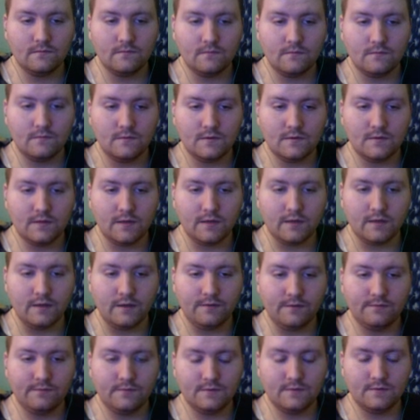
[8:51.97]
It's
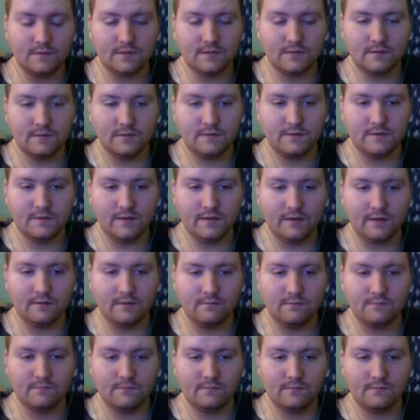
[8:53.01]
like
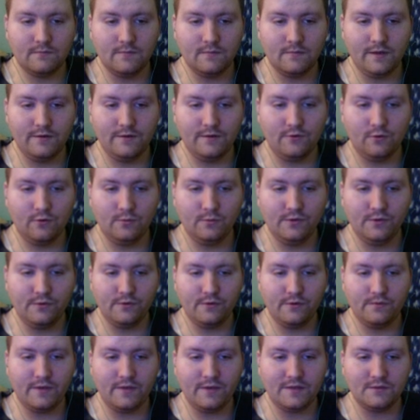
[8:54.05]
I normally would
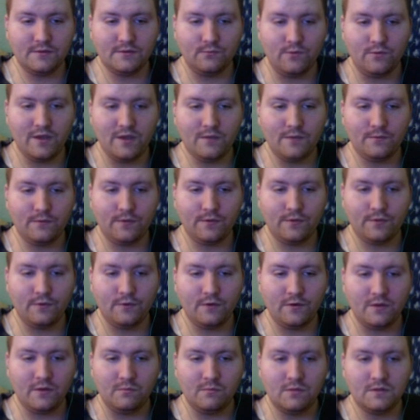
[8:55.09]
have had to wait for
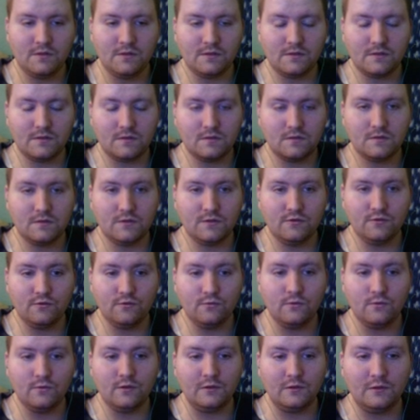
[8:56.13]
30 minutes to
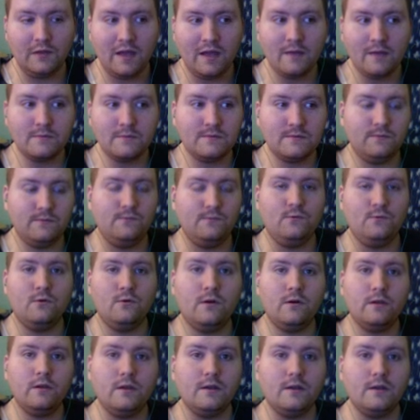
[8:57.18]
elapse before
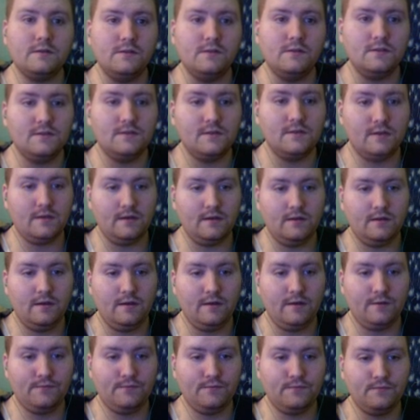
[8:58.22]
I got to the second
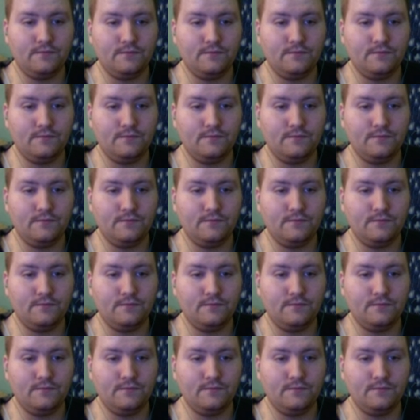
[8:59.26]
half.